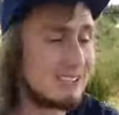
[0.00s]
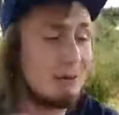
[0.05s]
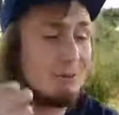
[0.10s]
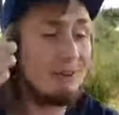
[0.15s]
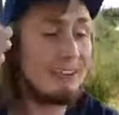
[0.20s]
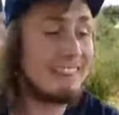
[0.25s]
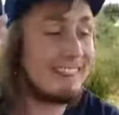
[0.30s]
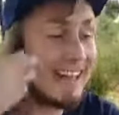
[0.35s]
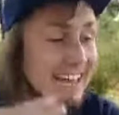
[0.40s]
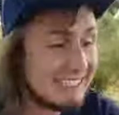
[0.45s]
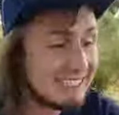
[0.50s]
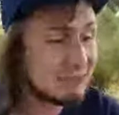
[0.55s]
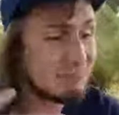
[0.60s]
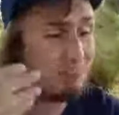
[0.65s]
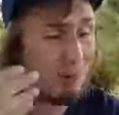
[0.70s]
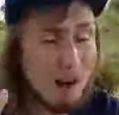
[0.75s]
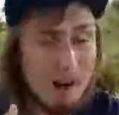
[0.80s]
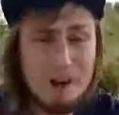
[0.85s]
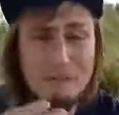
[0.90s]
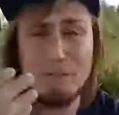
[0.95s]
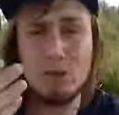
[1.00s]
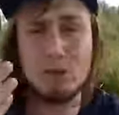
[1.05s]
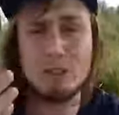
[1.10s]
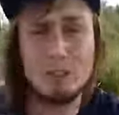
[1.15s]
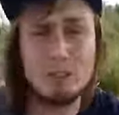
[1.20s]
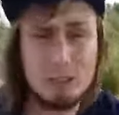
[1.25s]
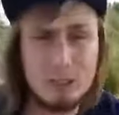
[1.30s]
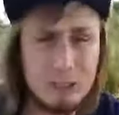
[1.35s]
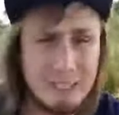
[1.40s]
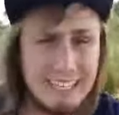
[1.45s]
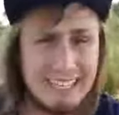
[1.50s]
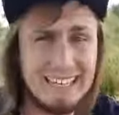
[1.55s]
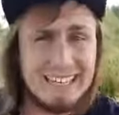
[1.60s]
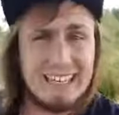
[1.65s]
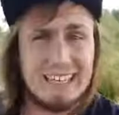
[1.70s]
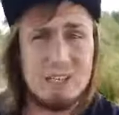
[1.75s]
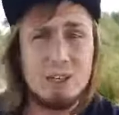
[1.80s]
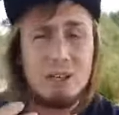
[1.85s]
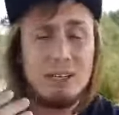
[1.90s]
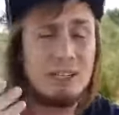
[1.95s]
Then when that's part of your
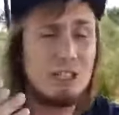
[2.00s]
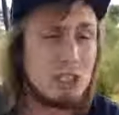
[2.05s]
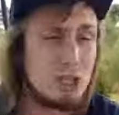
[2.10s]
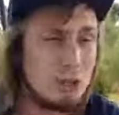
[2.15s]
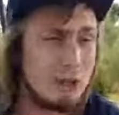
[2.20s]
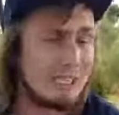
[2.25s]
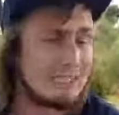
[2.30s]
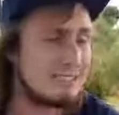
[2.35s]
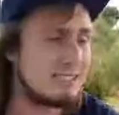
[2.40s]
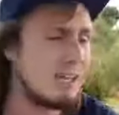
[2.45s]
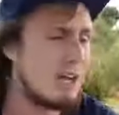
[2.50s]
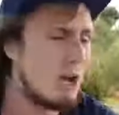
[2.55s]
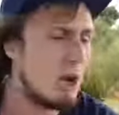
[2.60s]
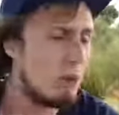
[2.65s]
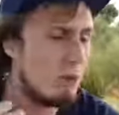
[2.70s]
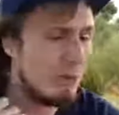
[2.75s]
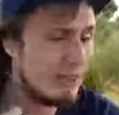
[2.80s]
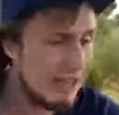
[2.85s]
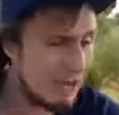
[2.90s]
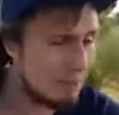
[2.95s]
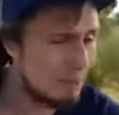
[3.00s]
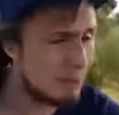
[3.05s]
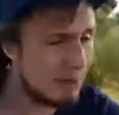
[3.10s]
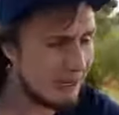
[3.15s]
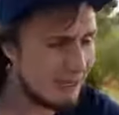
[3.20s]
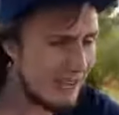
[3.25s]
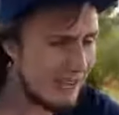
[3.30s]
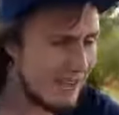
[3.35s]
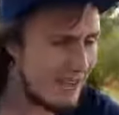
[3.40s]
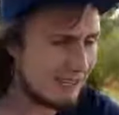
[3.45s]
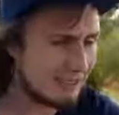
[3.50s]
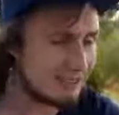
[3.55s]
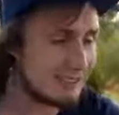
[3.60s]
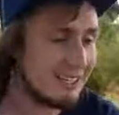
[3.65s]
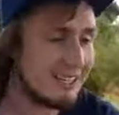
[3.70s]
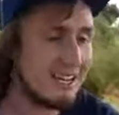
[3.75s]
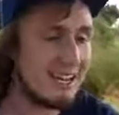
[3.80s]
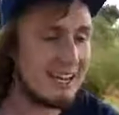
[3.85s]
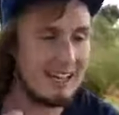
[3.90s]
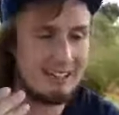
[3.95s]
routine and you can do it without burning out,
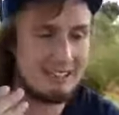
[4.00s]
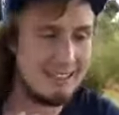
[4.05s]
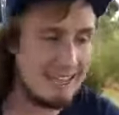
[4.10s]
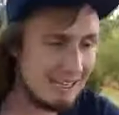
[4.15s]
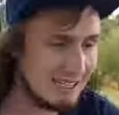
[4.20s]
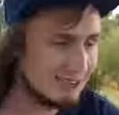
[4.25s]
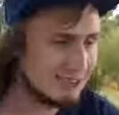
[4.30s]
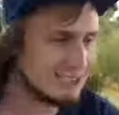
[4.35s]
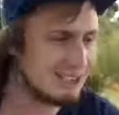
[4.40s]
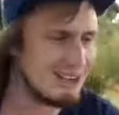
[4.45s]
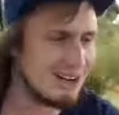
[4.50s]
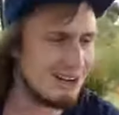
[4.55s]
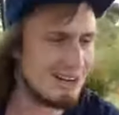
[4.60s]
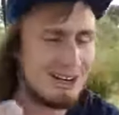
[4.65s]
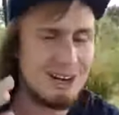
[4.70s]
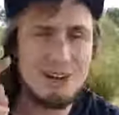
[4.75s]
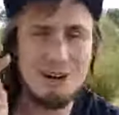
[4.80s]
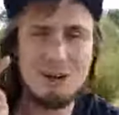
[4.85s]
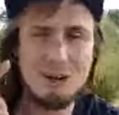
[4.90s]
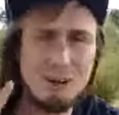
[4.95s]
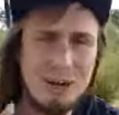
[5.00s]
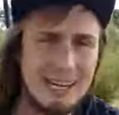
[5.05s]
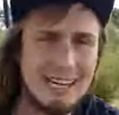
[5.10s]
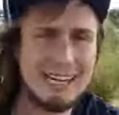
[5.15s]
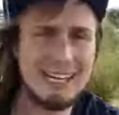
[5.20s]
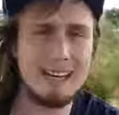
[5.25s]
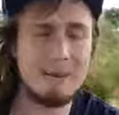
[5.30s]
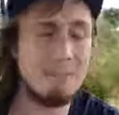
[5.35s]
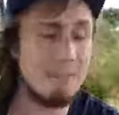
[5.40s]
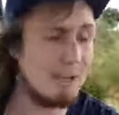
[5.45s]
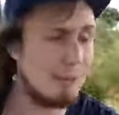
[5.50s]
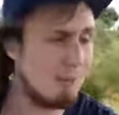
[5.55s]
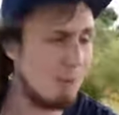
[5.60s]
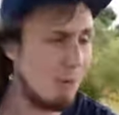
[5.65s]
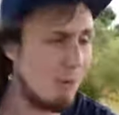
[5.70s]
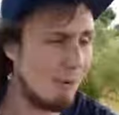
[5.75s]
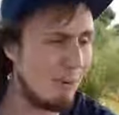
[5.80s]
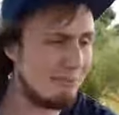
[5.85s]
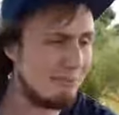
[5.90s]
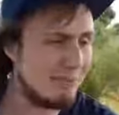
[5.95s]
then you start reading a bit
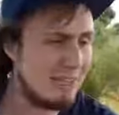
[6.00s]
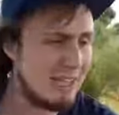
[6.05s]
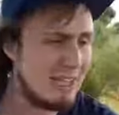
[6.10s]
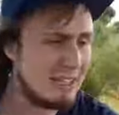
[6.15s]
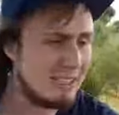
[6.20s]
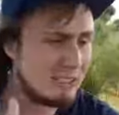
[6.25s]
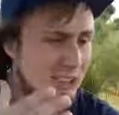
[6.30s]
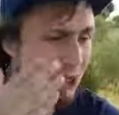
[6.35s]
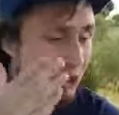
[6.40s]
more.